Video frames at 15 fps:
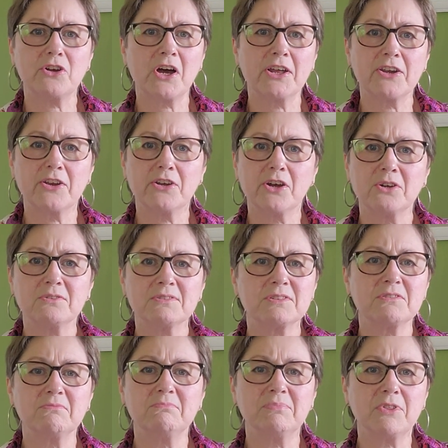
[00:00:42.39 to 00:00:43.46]
I don't know.
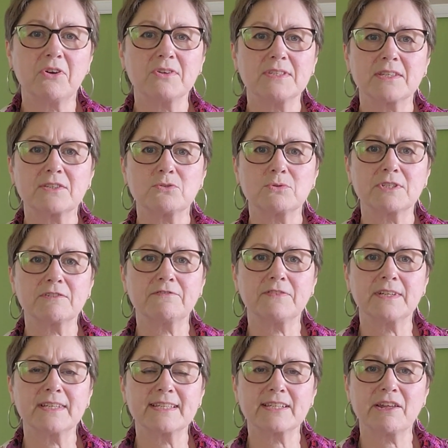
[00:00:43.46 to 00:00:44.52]
Those are the sorts of
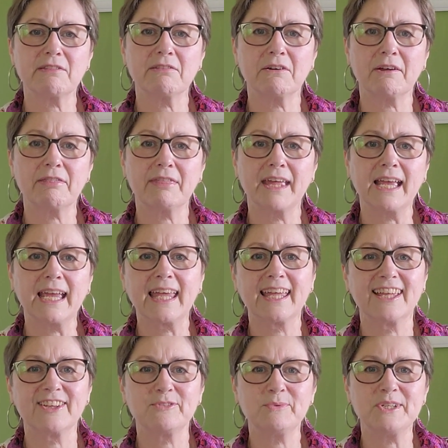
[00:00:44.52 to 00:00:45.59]
figures I think
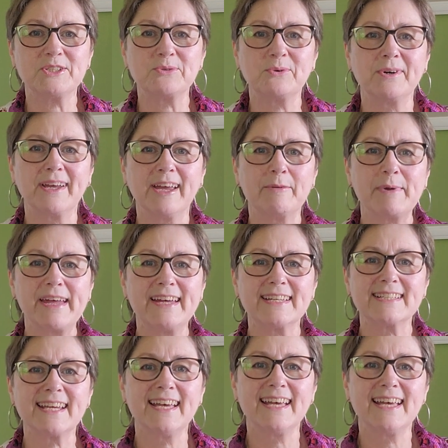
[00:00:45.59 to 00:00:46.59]
we're talking about.